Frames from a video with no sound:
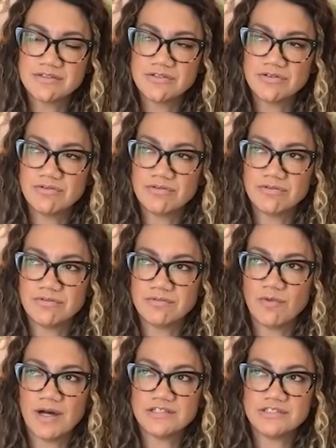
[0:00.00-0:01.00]
to
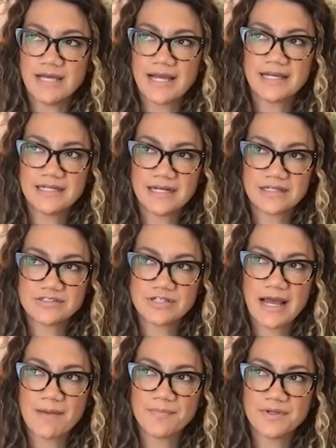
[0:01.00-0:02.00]
watch that connection
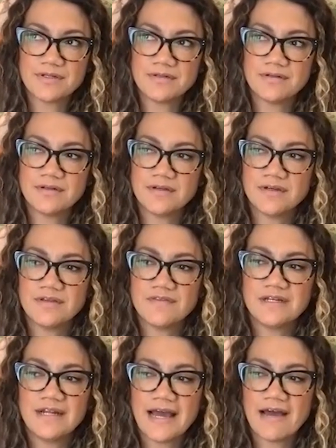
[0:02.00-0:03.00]
happen
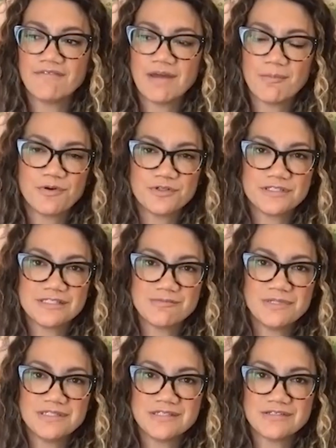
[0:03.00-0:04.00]
than to have that person's
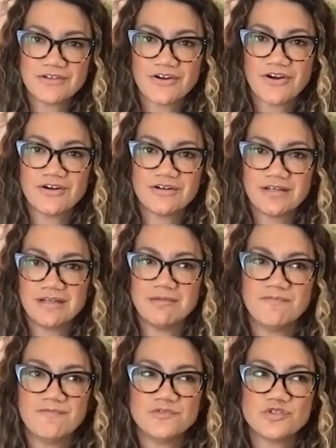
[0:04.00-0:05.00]
business card
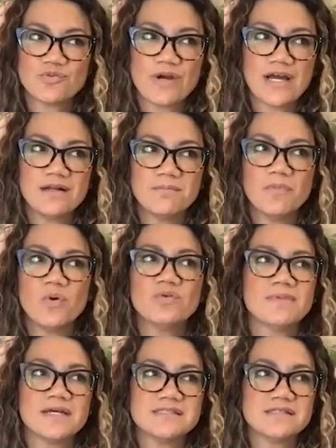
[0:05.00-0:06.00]
and try to mold
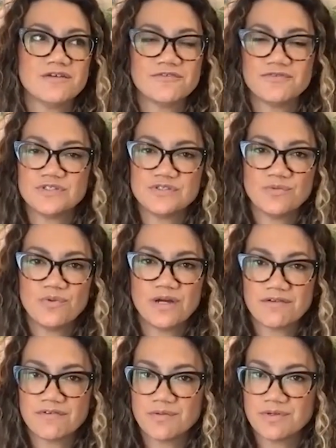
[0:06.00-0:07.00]
myself into
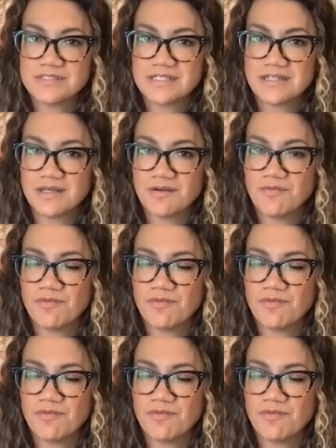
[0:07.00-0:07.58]
whatever mm. it was that they mm.